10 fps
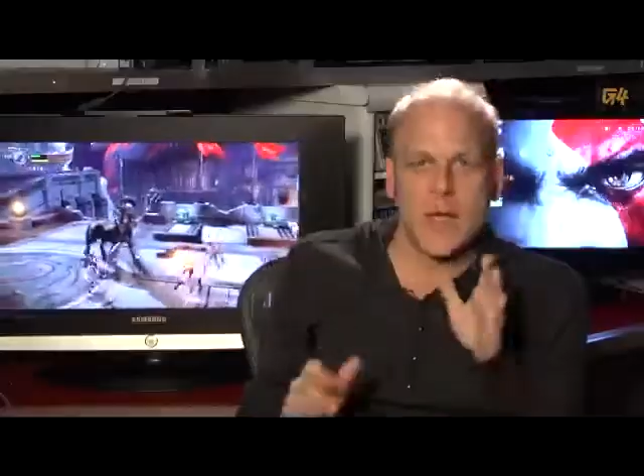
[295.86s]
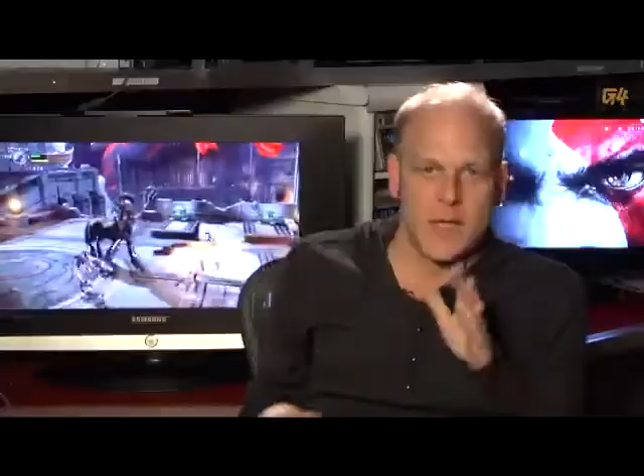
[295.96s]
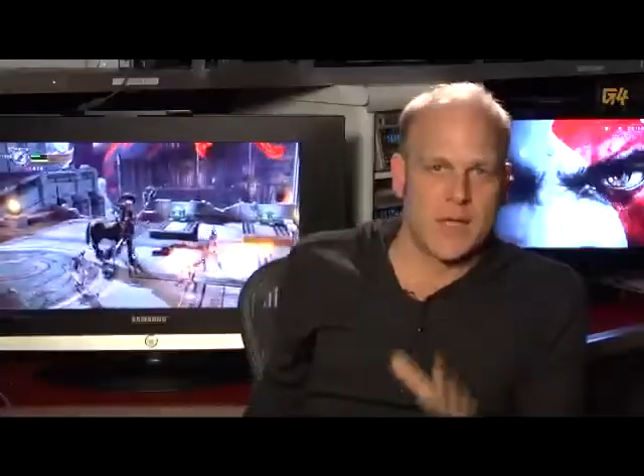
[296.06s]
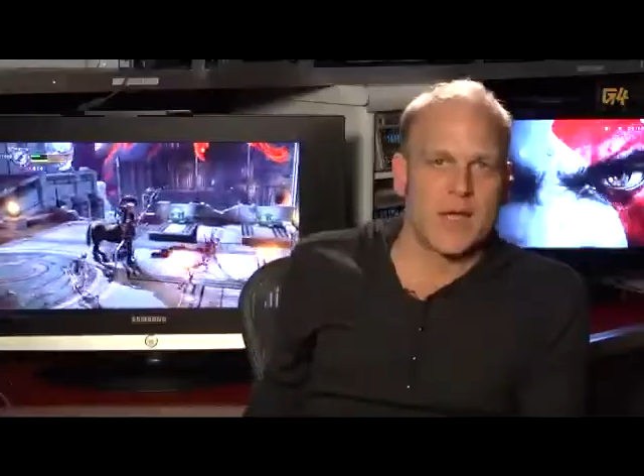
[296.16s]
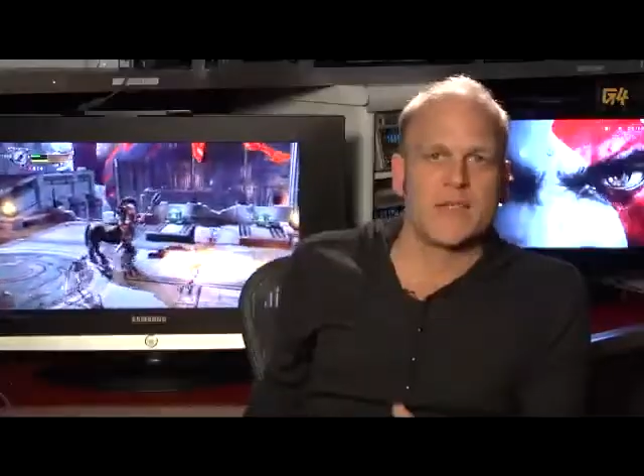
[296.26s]

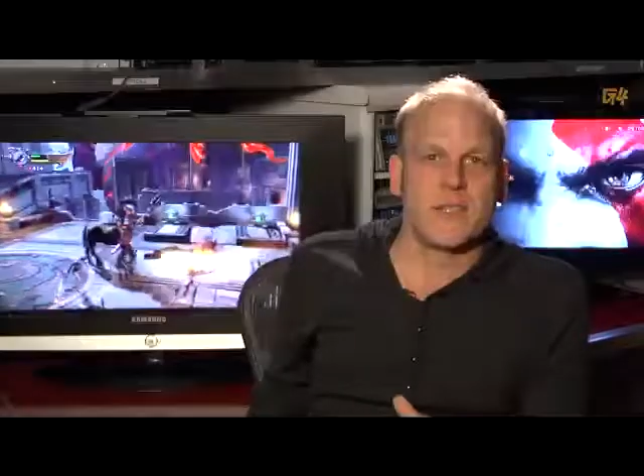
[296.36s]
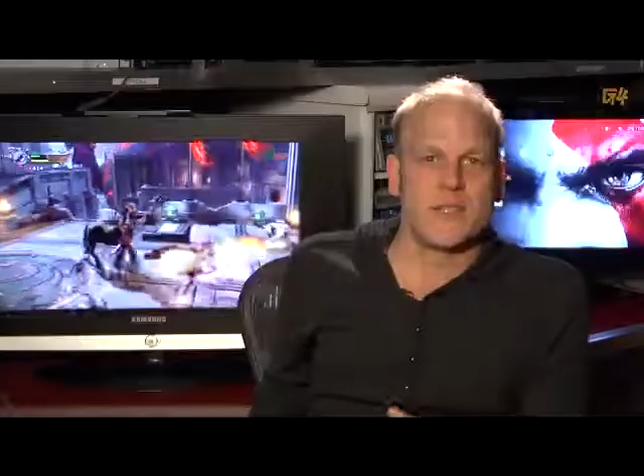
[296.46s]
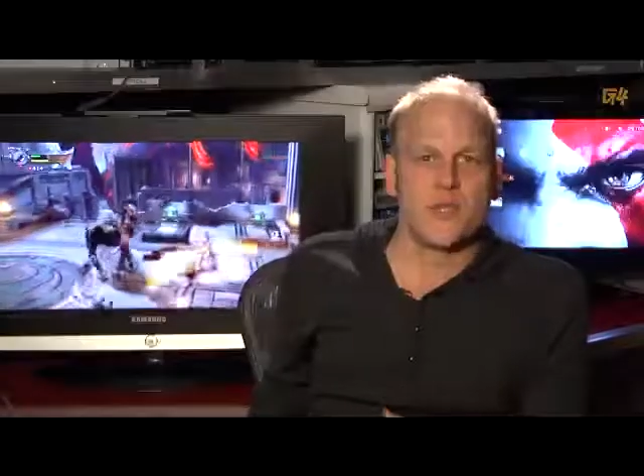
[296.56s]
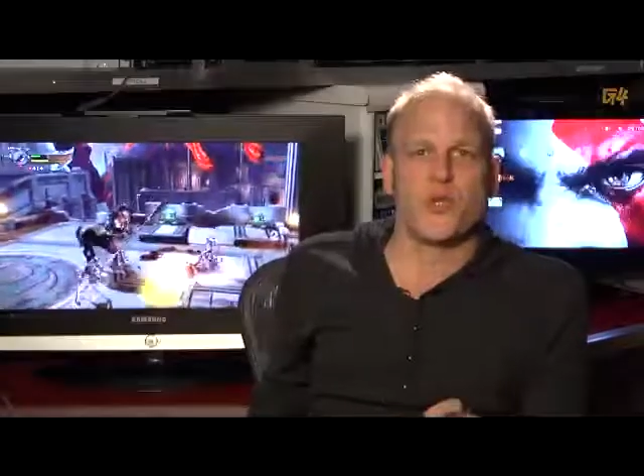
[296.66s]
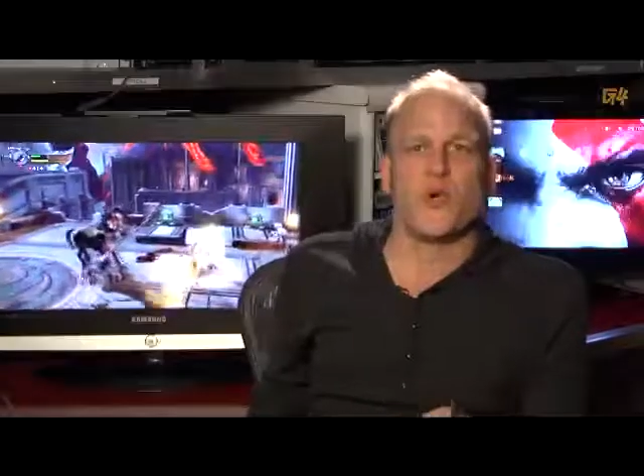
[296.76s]
Hey guys,
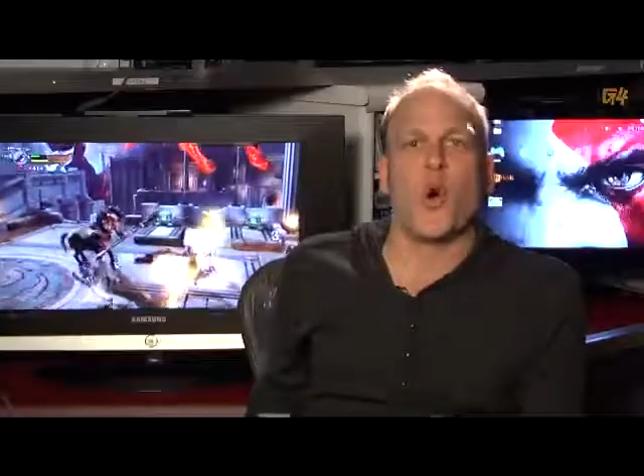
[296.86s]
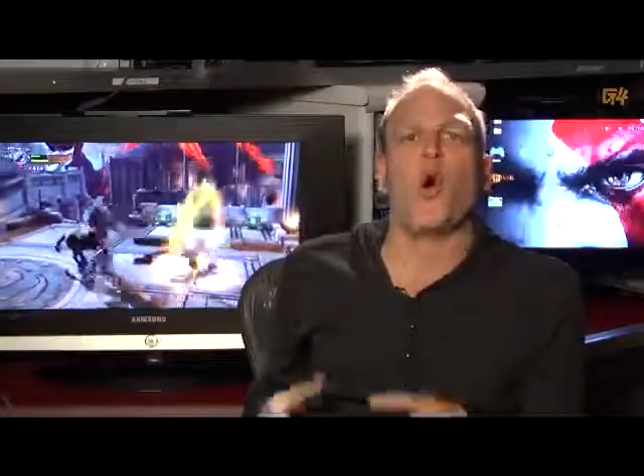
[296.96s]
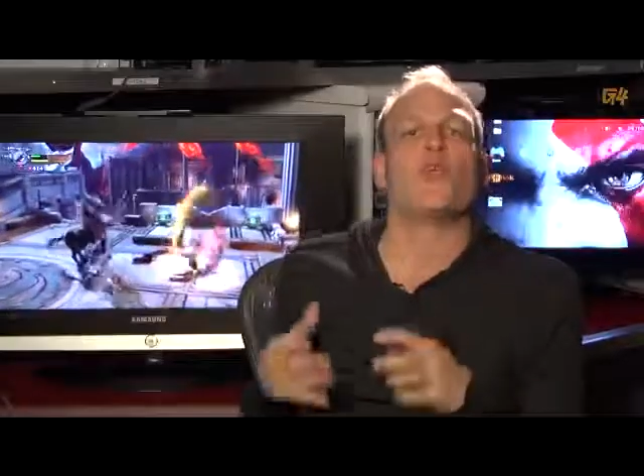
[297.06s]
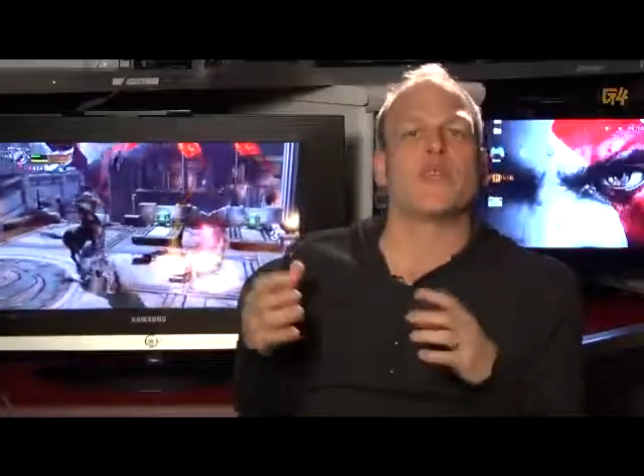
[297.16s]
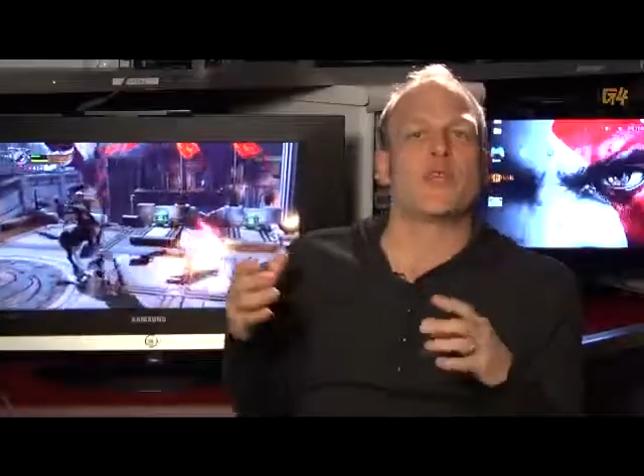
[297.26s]
as you
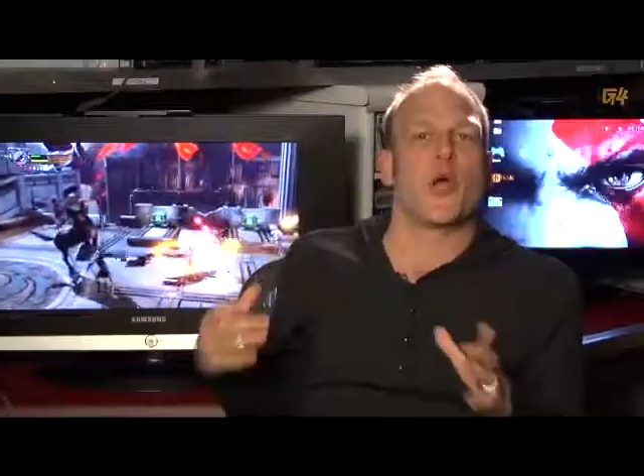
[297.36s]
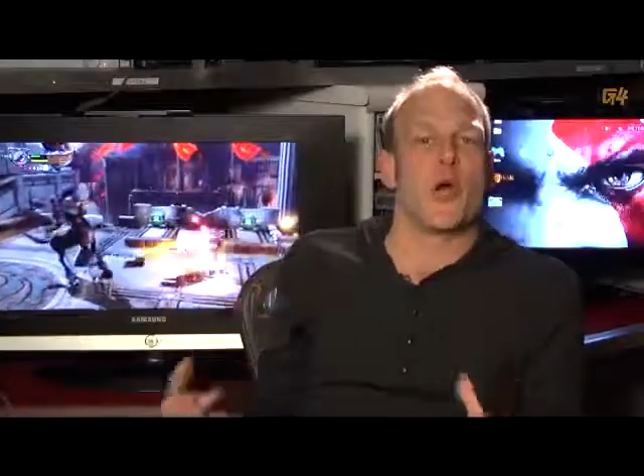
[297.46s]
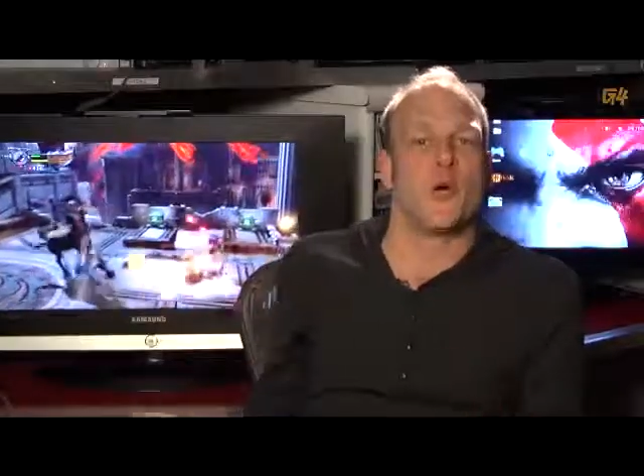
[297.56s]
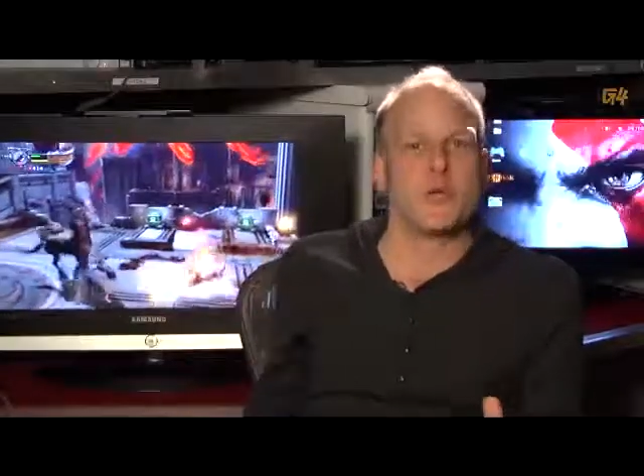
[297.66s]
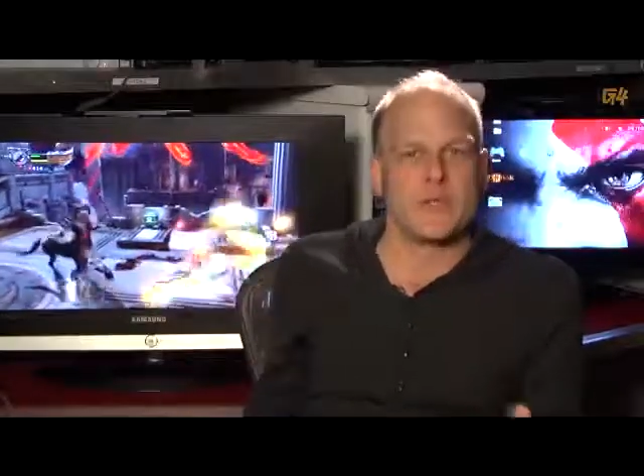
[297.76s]
hopefully know,